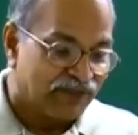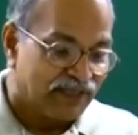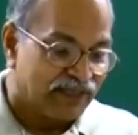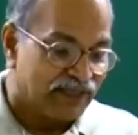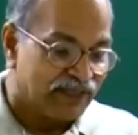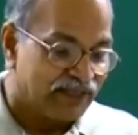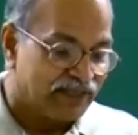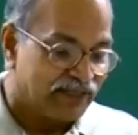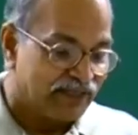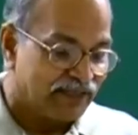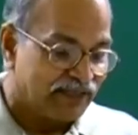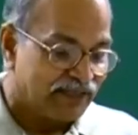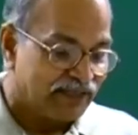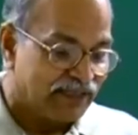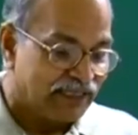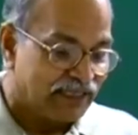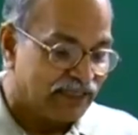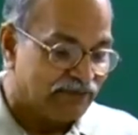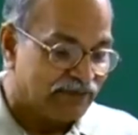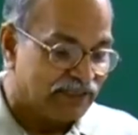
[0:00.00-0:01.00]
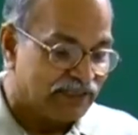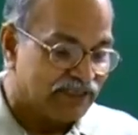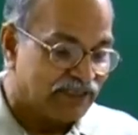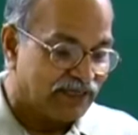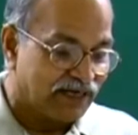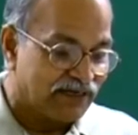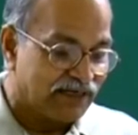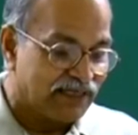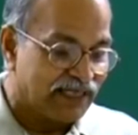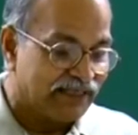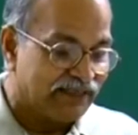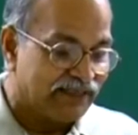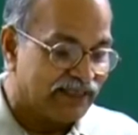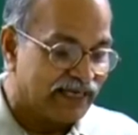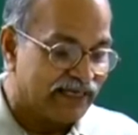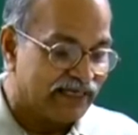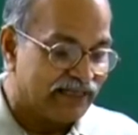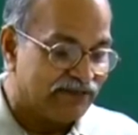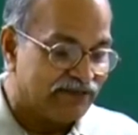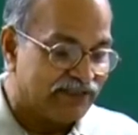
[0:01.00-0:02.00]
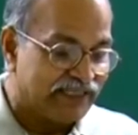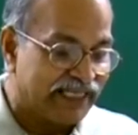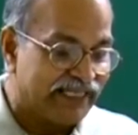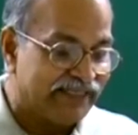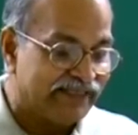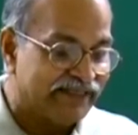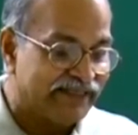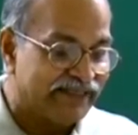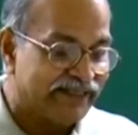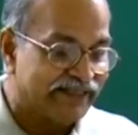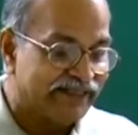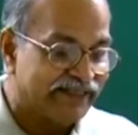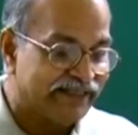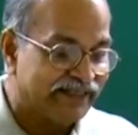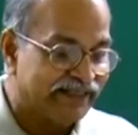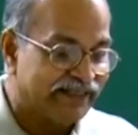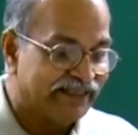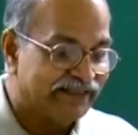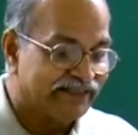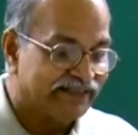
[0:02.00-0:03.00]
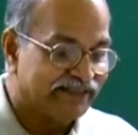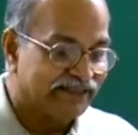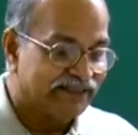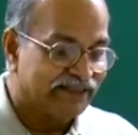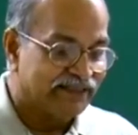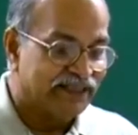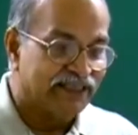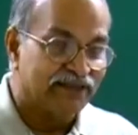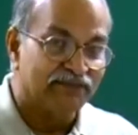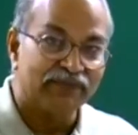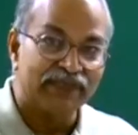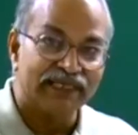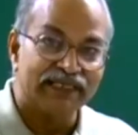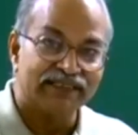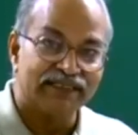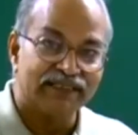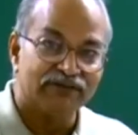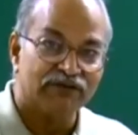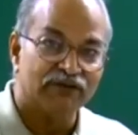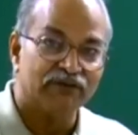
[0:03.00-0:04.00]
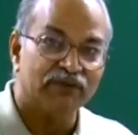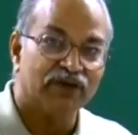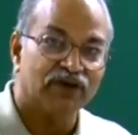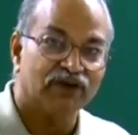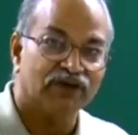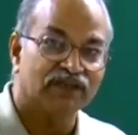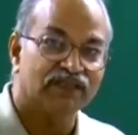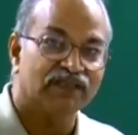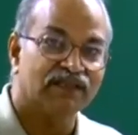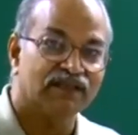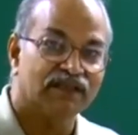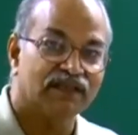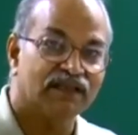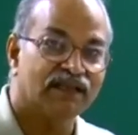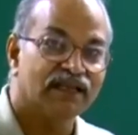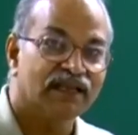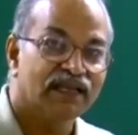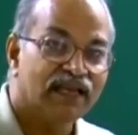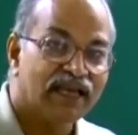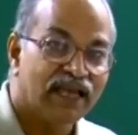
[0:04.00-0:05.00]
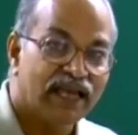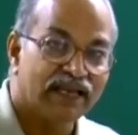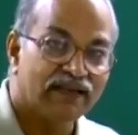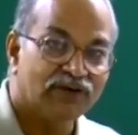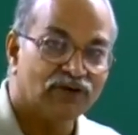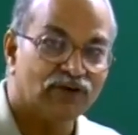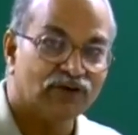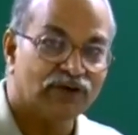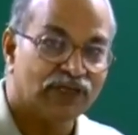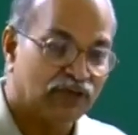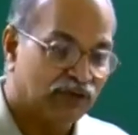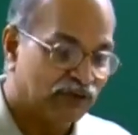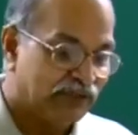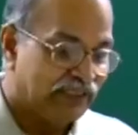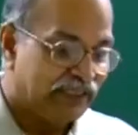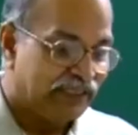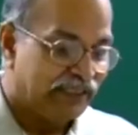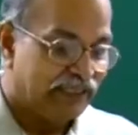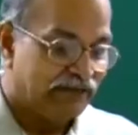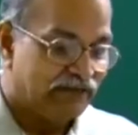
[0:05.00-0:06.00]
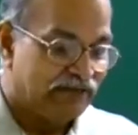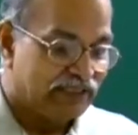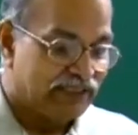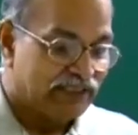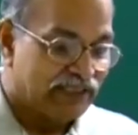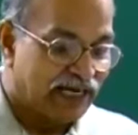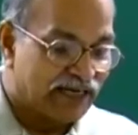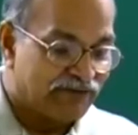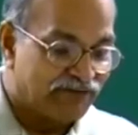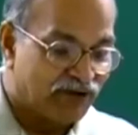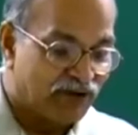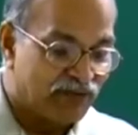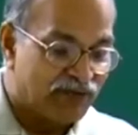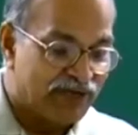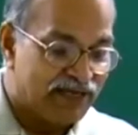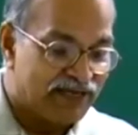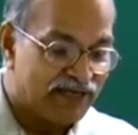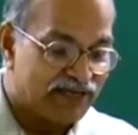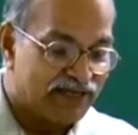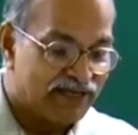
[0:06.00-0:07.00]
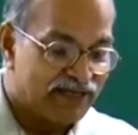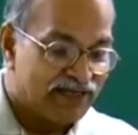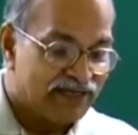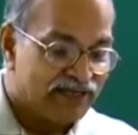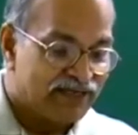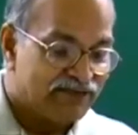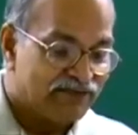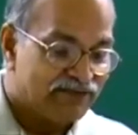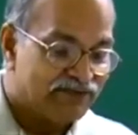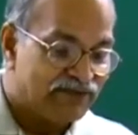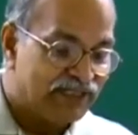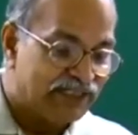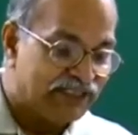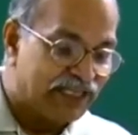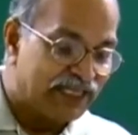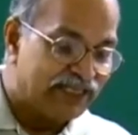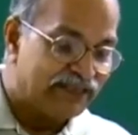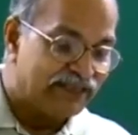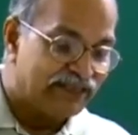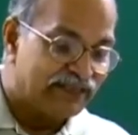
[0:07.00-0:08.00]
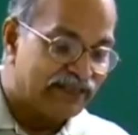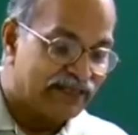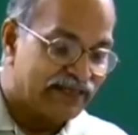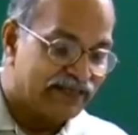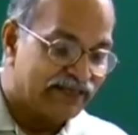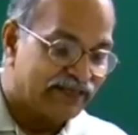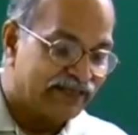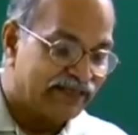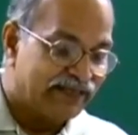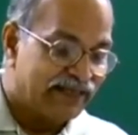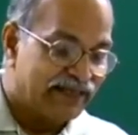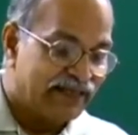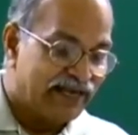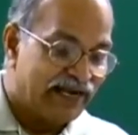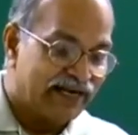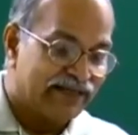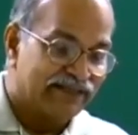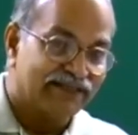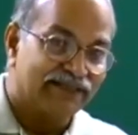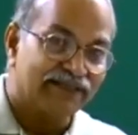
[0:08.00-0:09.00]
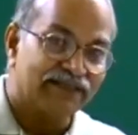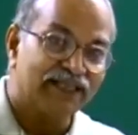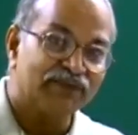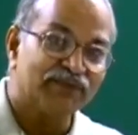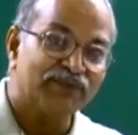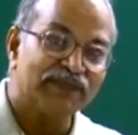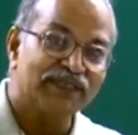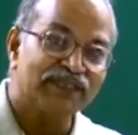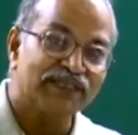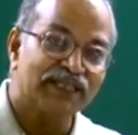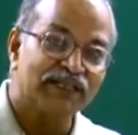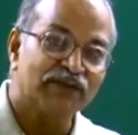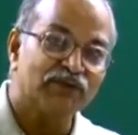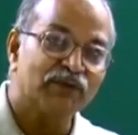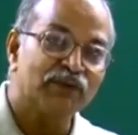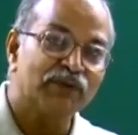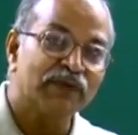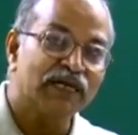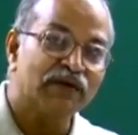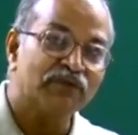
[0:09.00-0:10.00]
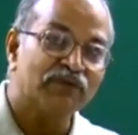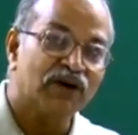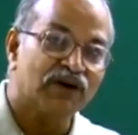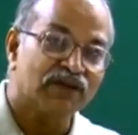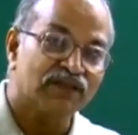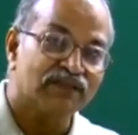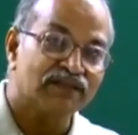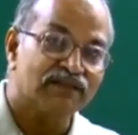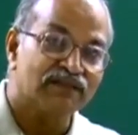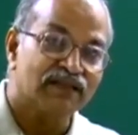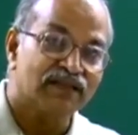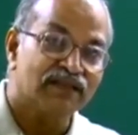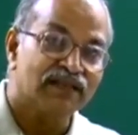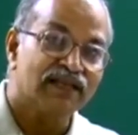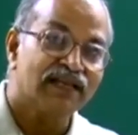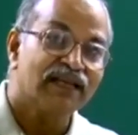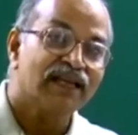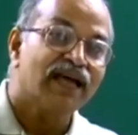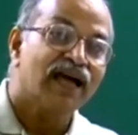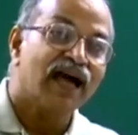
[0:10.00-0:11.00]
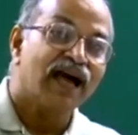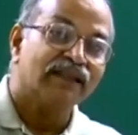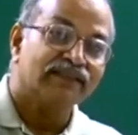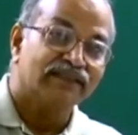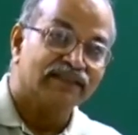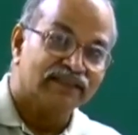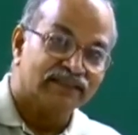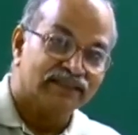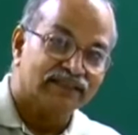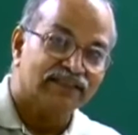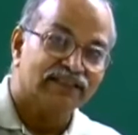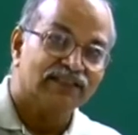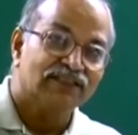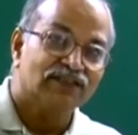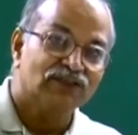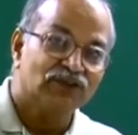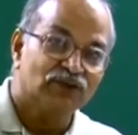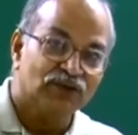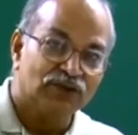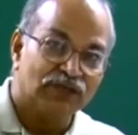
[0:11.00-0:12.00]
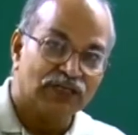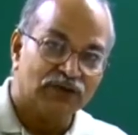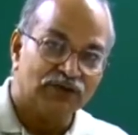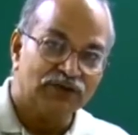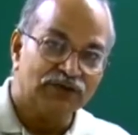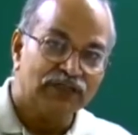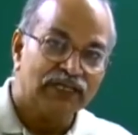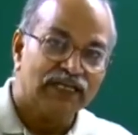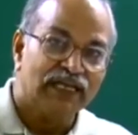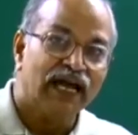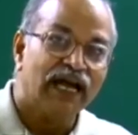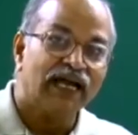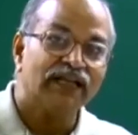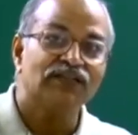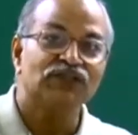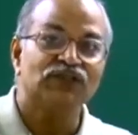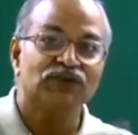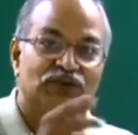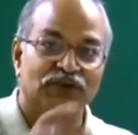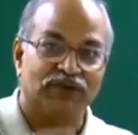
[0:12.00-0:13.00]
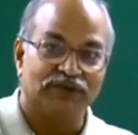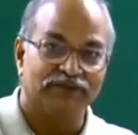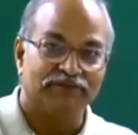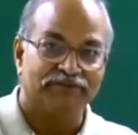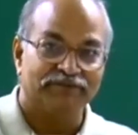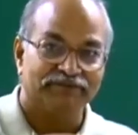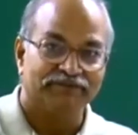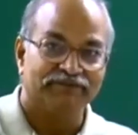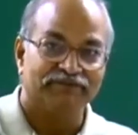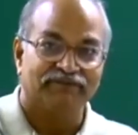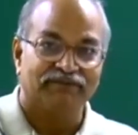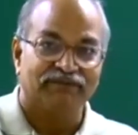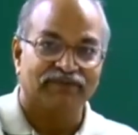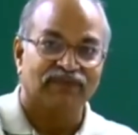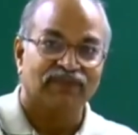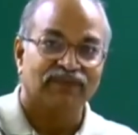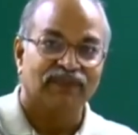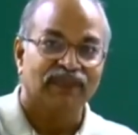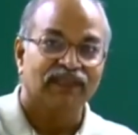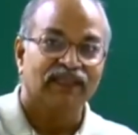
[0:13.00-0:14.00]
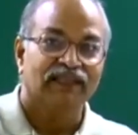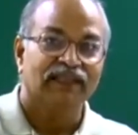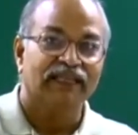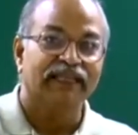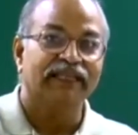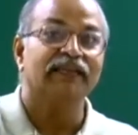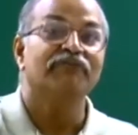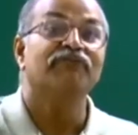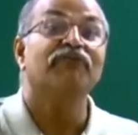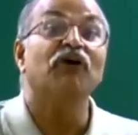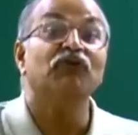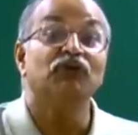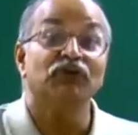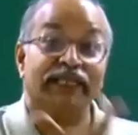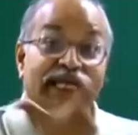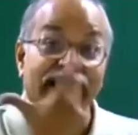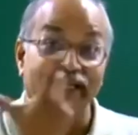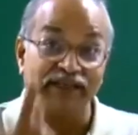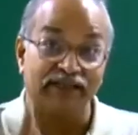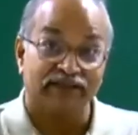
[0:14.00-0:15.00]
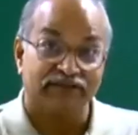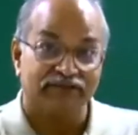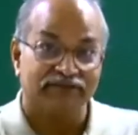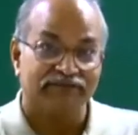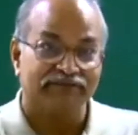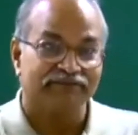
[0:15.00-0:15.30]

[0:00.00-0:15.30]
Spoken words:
Here it will start like that, it will change direction, and certain place it will be horizontal and go down. It will start from here, will change the direction, at certain position it will become horizontal and then go down, and so on, like a fountain.